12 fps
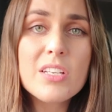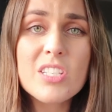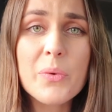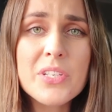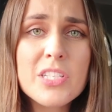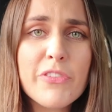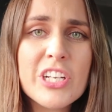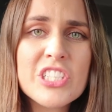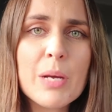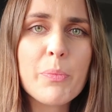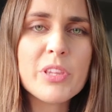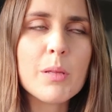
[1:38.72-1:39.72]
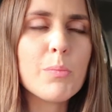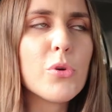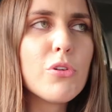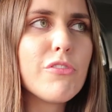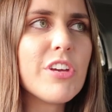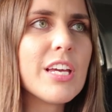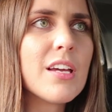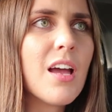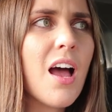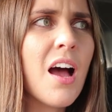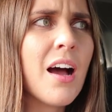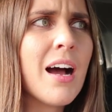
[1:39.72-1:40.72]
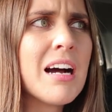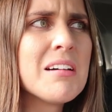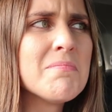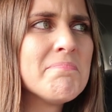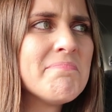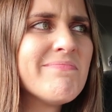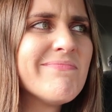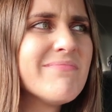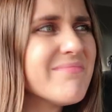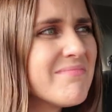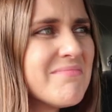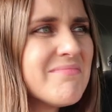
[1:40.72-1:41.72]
So we just finished up with the movie. I